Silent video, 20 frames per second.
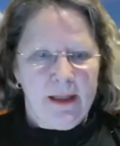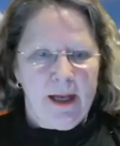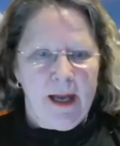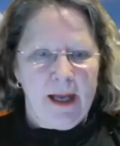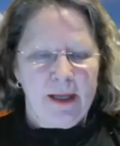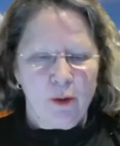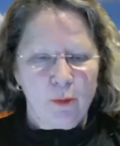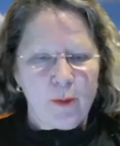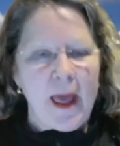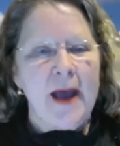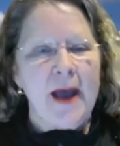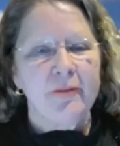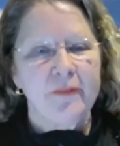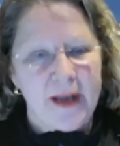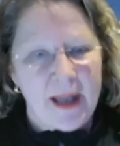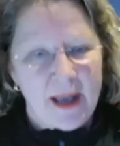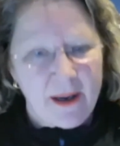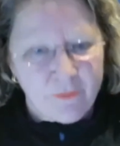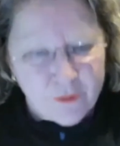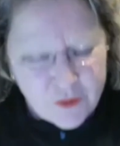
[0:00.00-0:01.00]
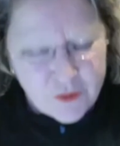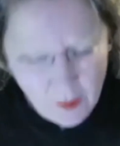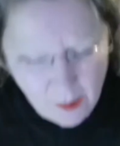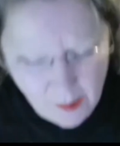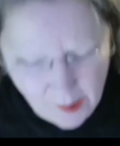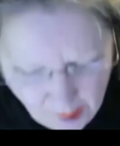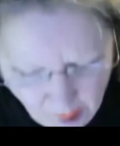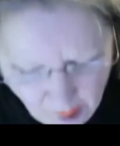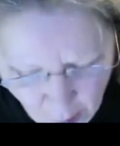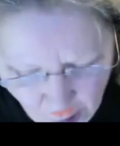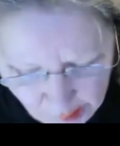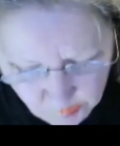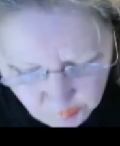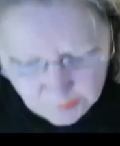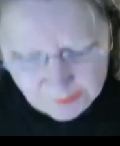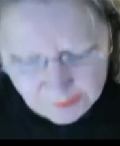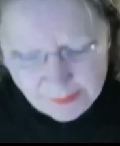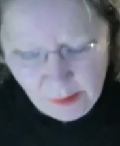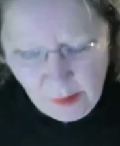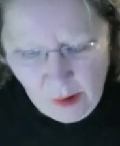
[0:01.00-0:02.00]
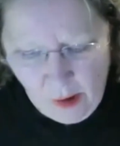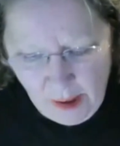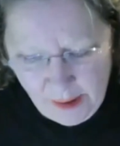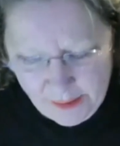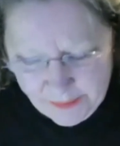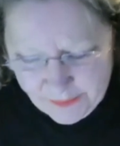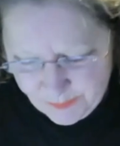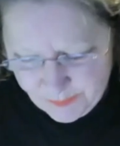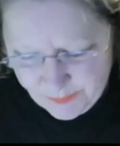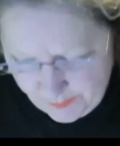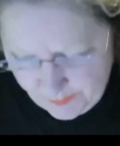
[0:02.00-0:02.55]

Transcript: I don't have an average hourly cost.